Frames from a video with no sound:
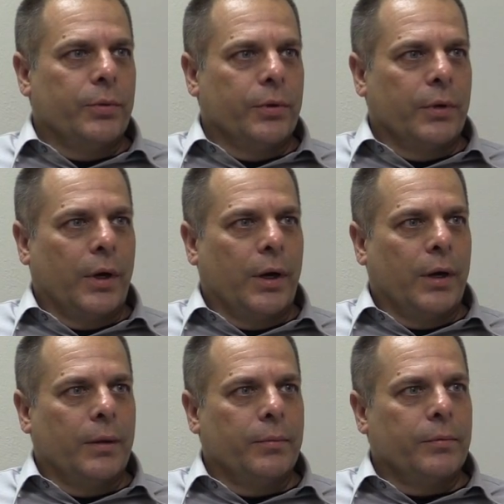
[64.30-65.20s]
You
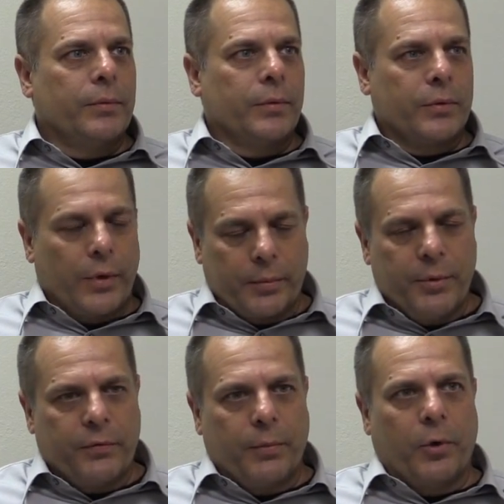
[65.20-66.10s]
were, correct
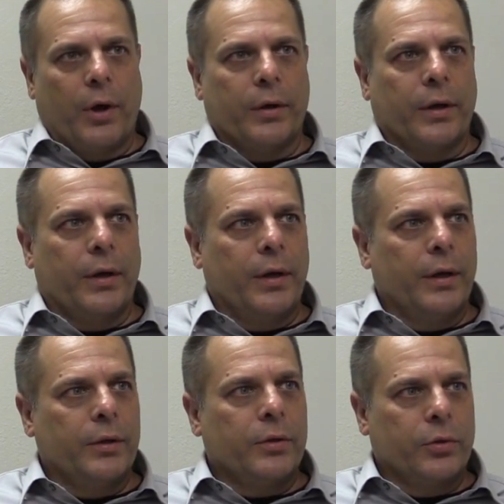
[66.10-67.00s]
me if I'm wrong,
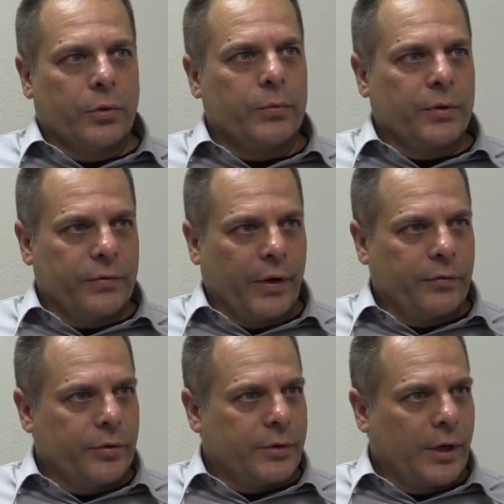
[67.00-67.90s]
a clerk with the
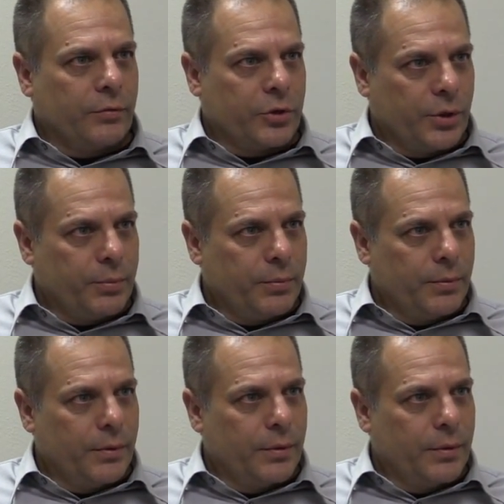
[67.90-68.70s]
Frankfort Township.